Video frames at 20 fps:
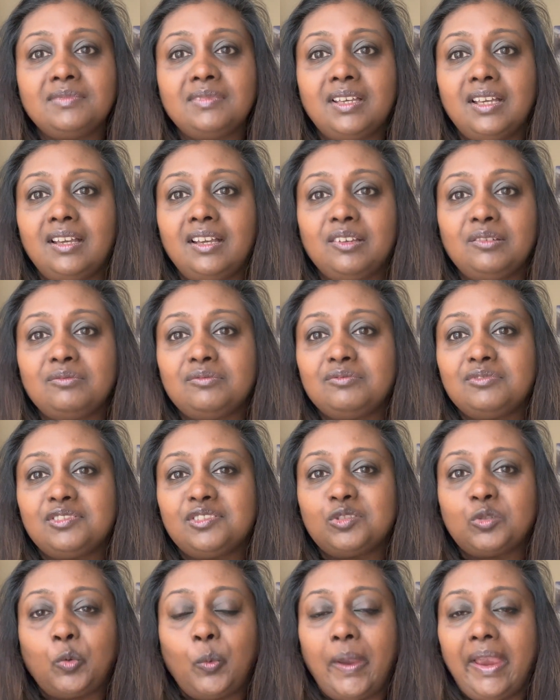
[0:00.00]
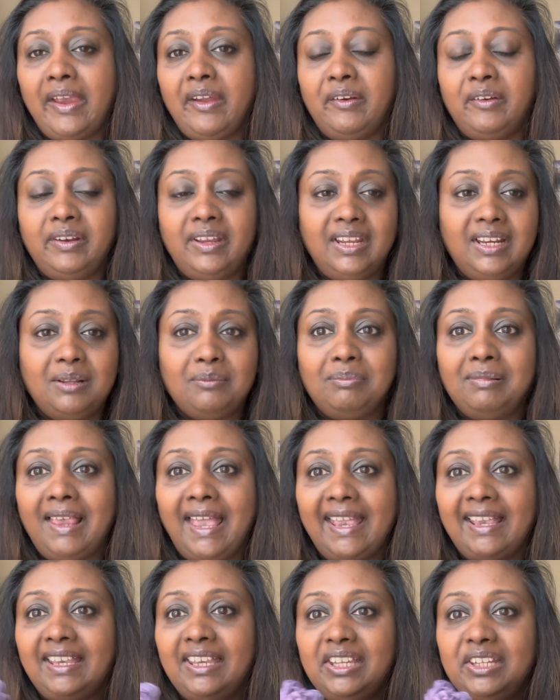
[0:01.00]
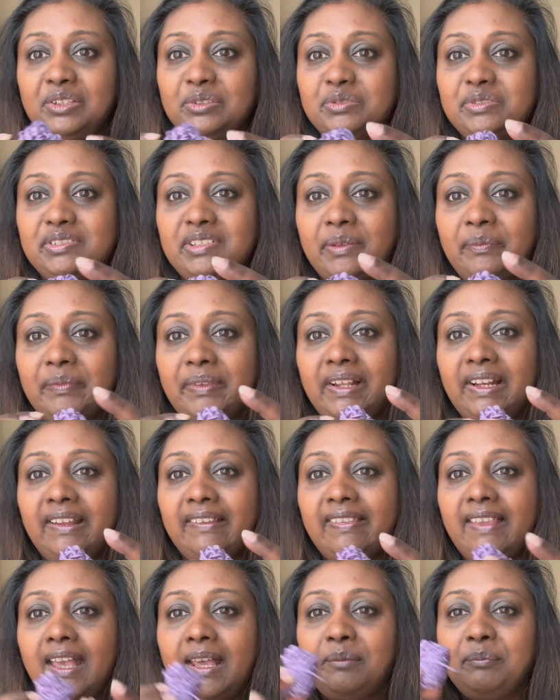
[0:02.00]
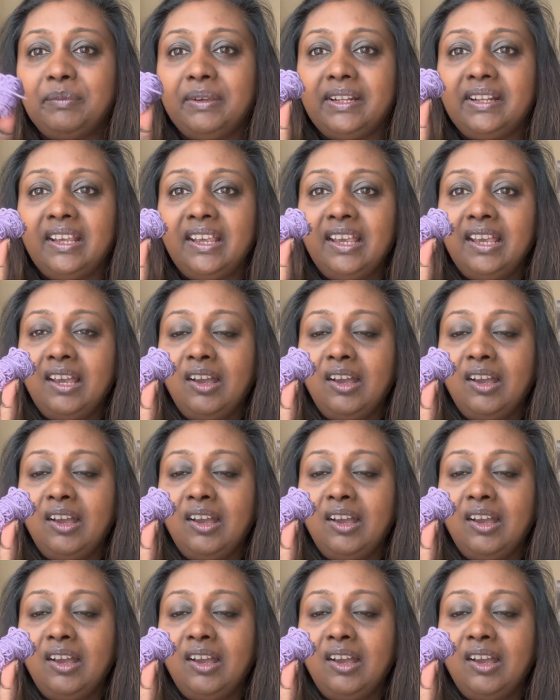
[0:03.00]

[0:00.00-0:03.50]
a square in a blanket or something like that, but